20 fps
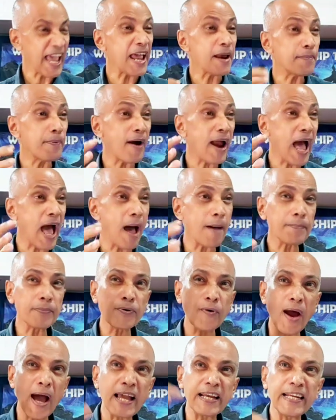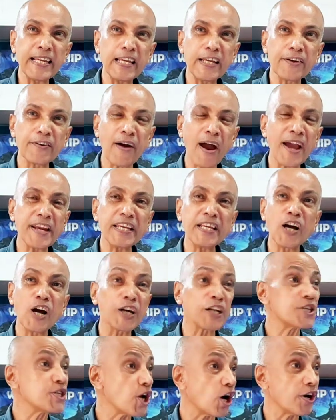Abraham riding
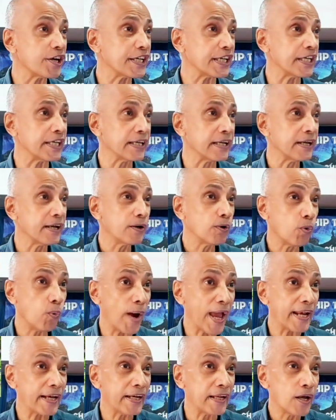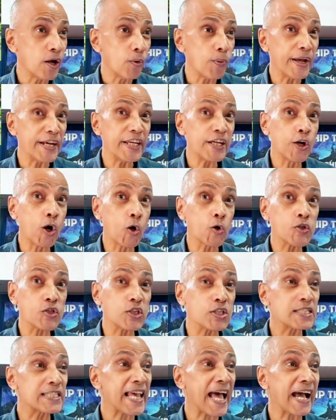on a donkey. When he goes
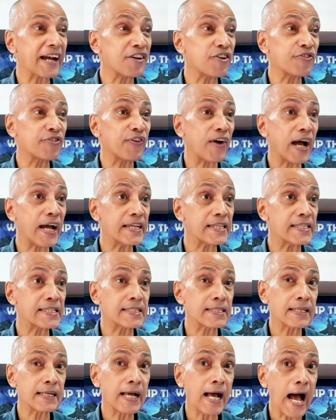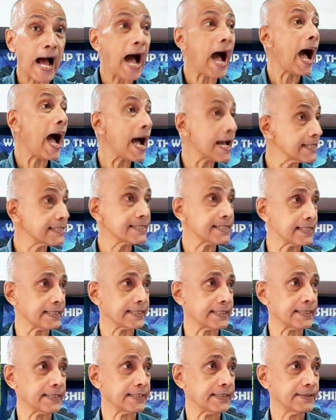to sacrifice
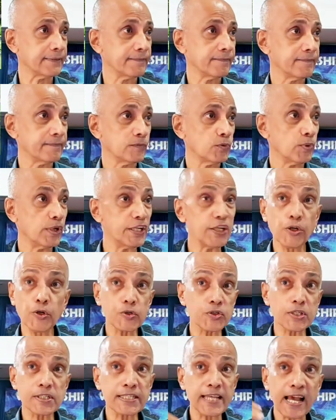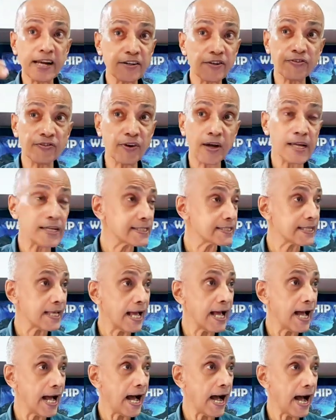Isaac. When he goes to sacrifice
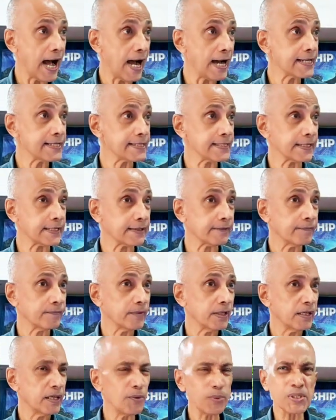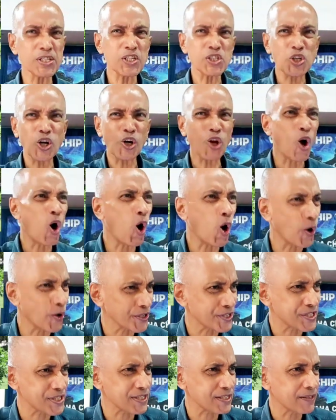Isaac. He wasn't on a
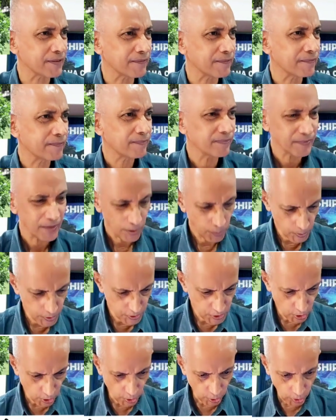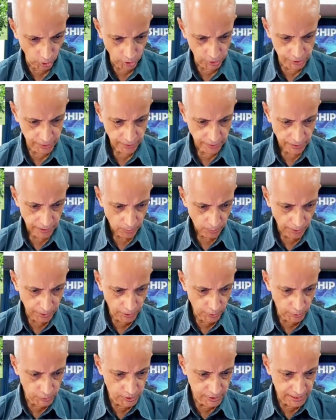horse. He wasn't on a horse when he
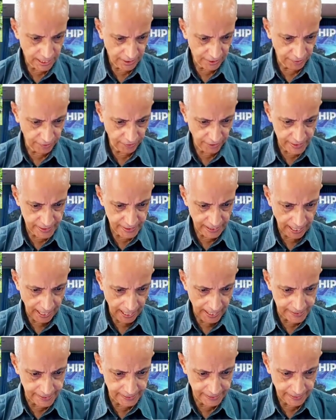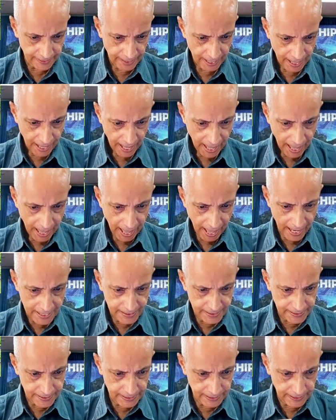goes to sacrifice Isaac.
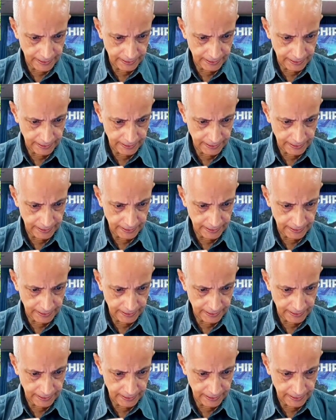And